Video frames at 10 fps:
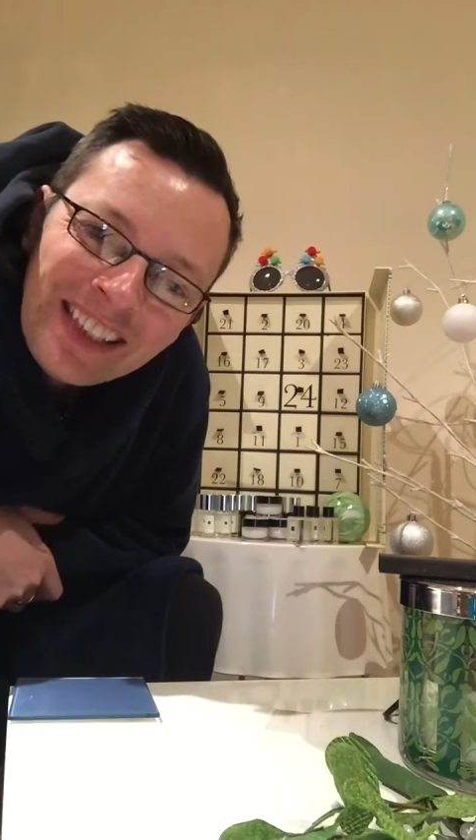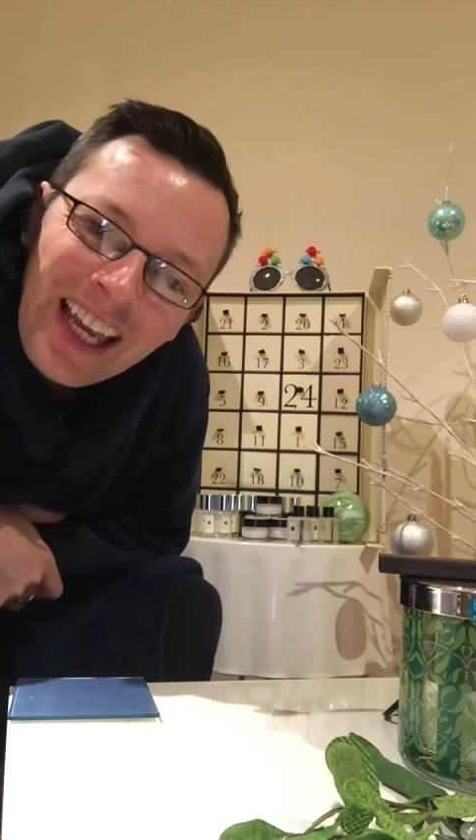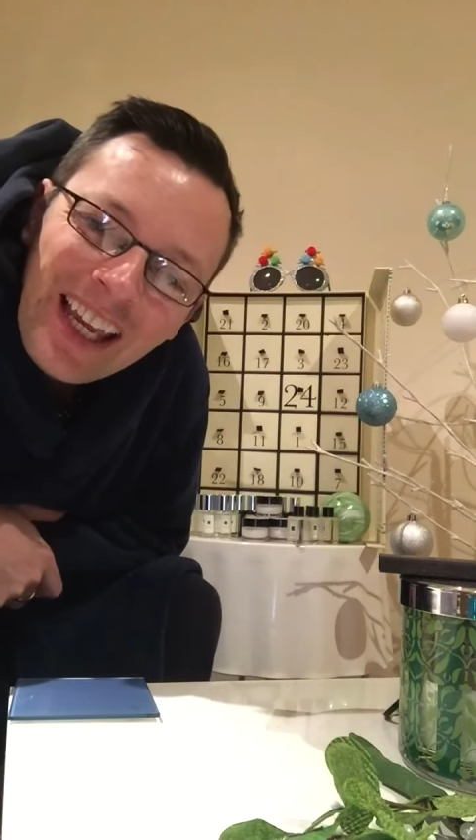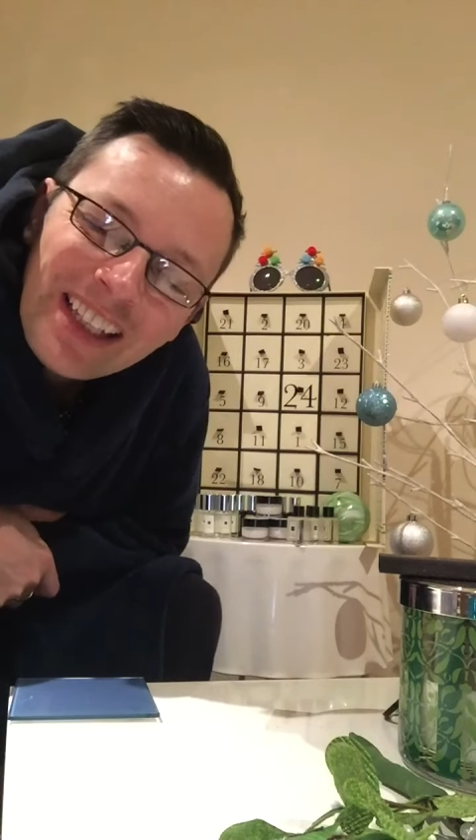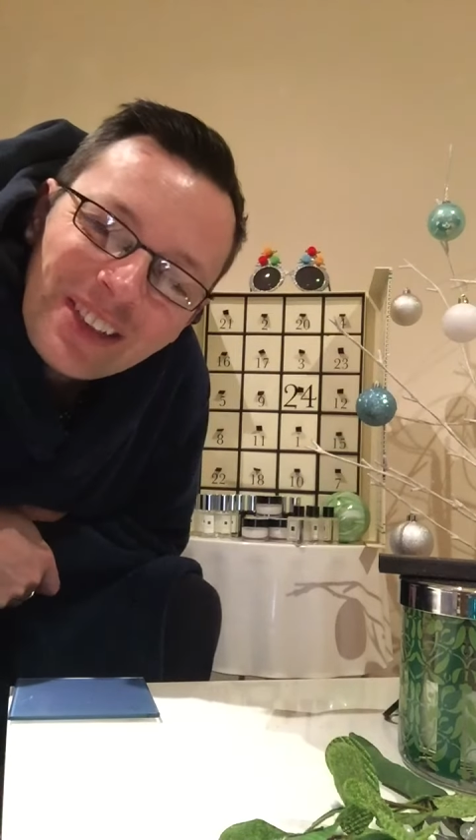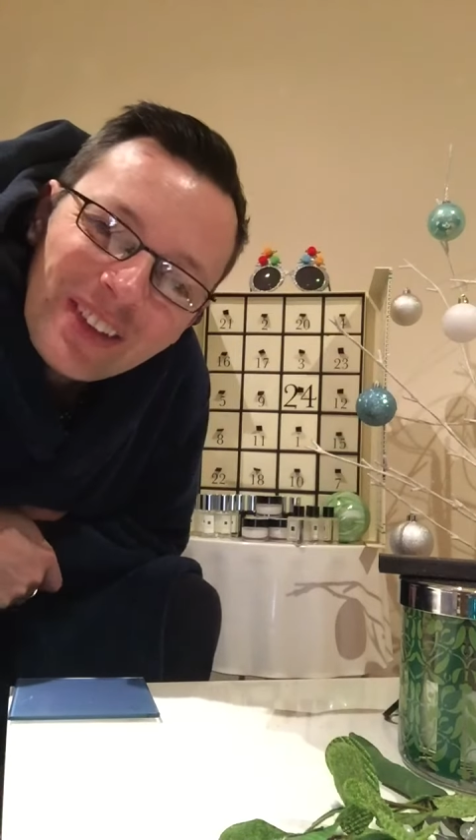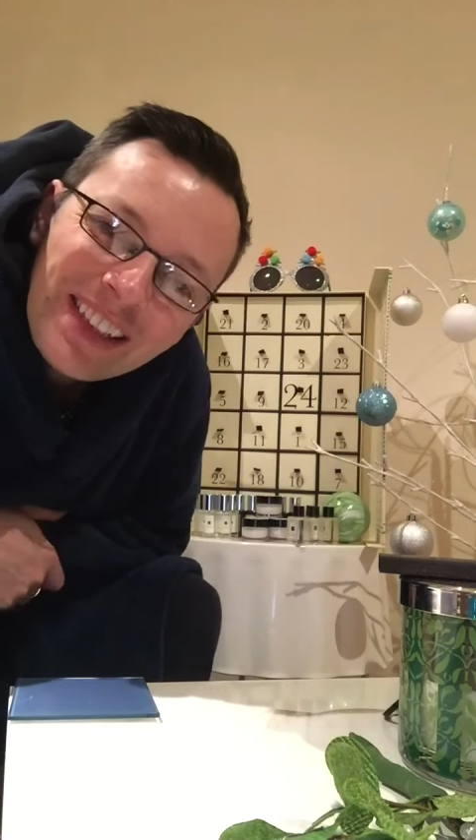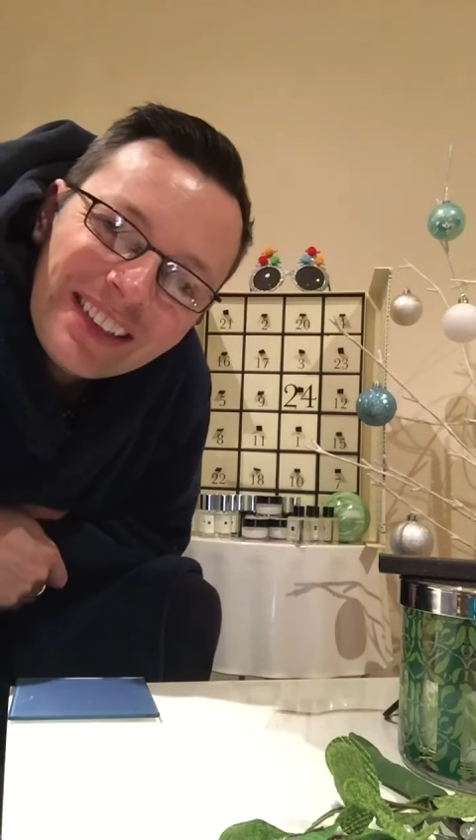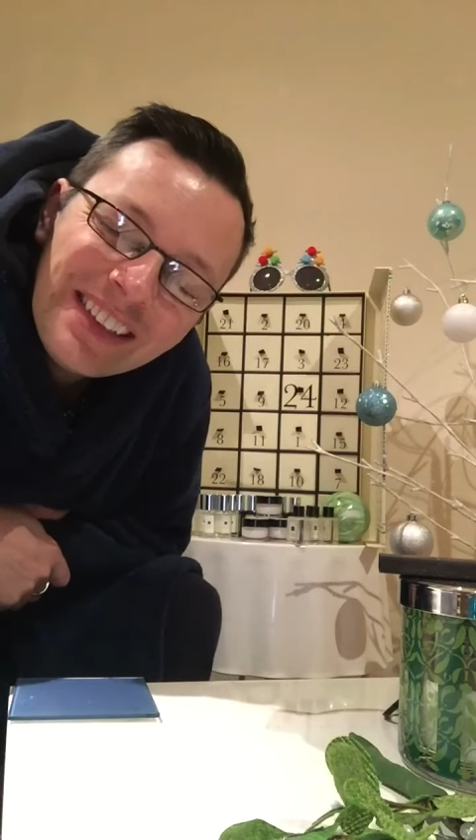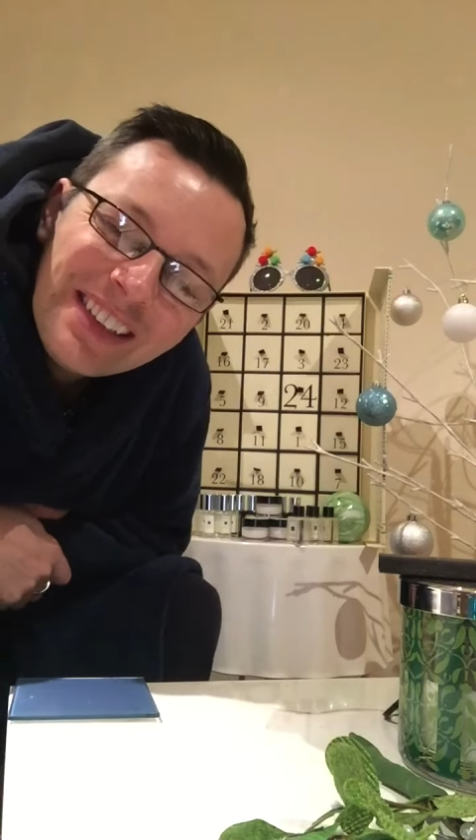day
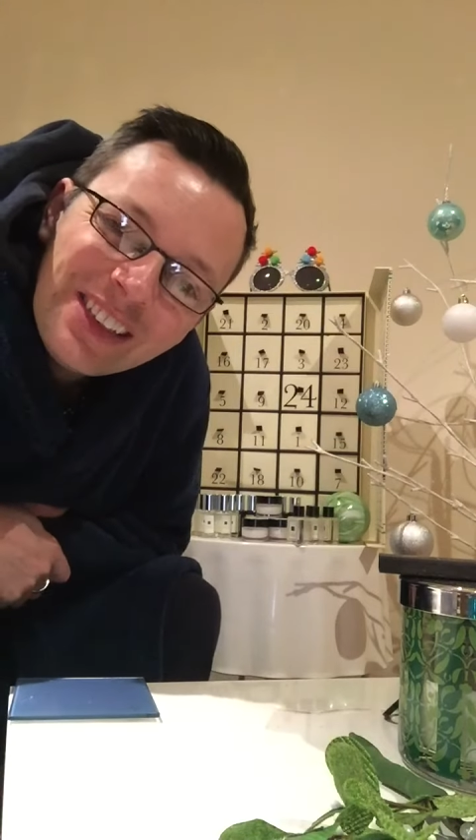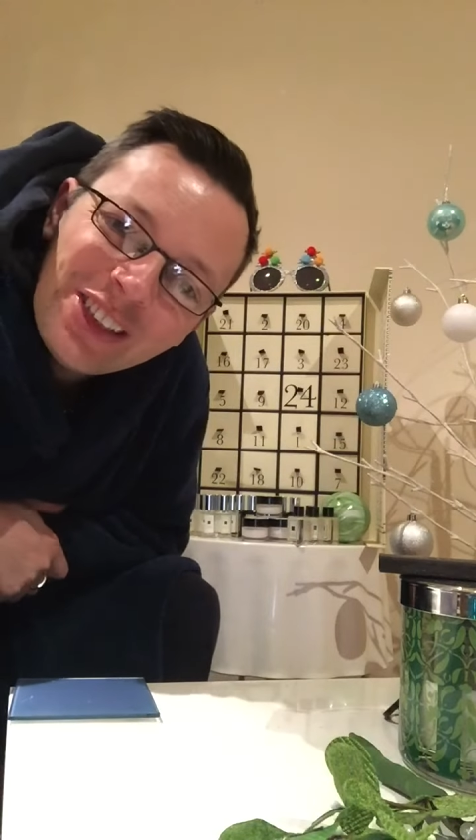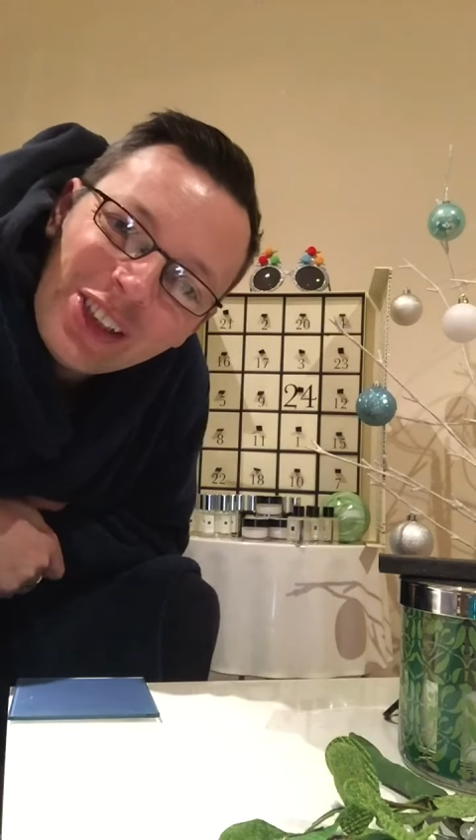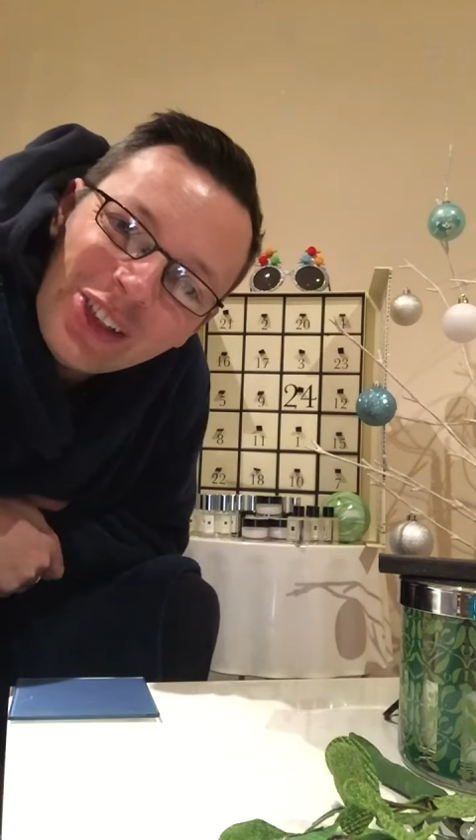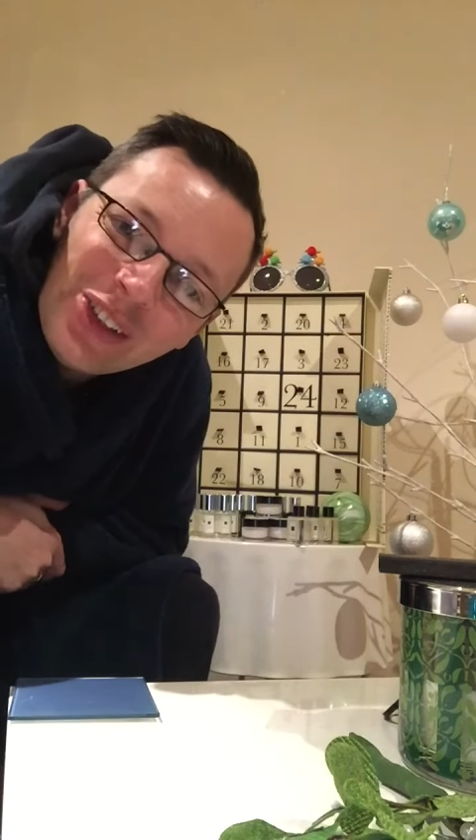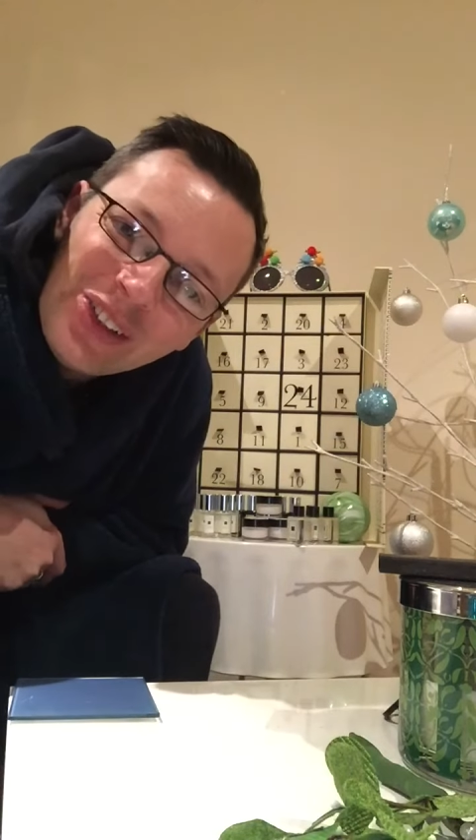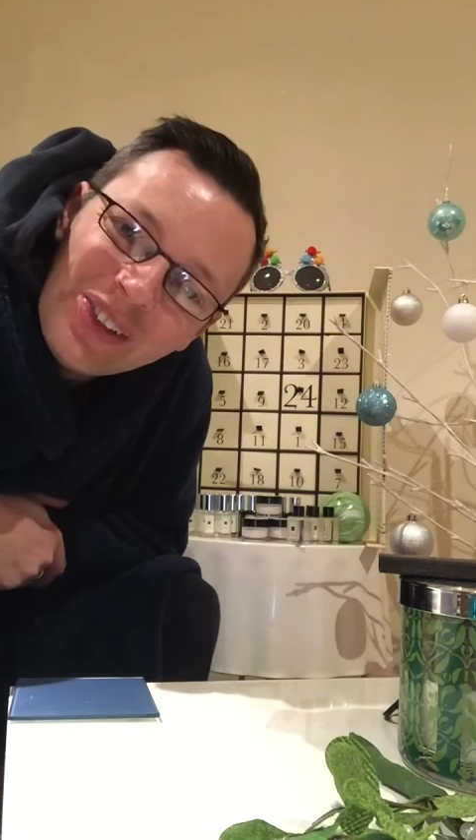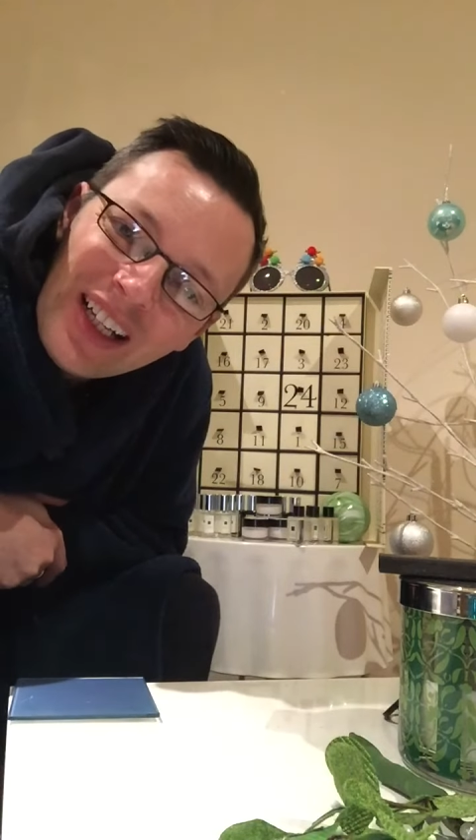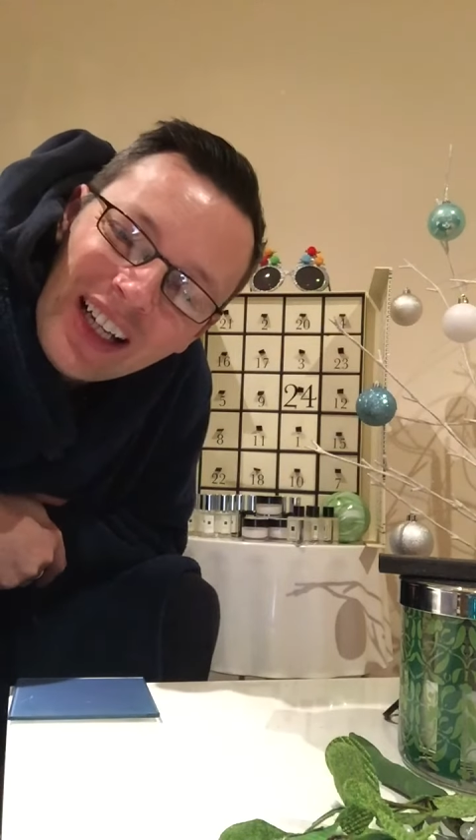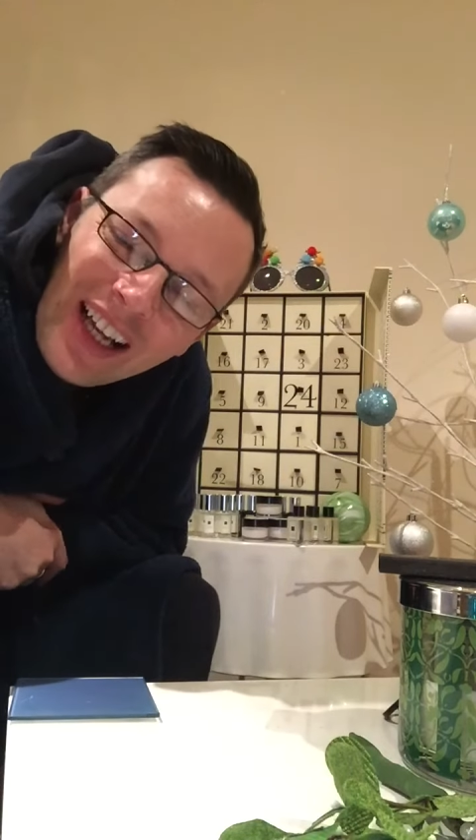22.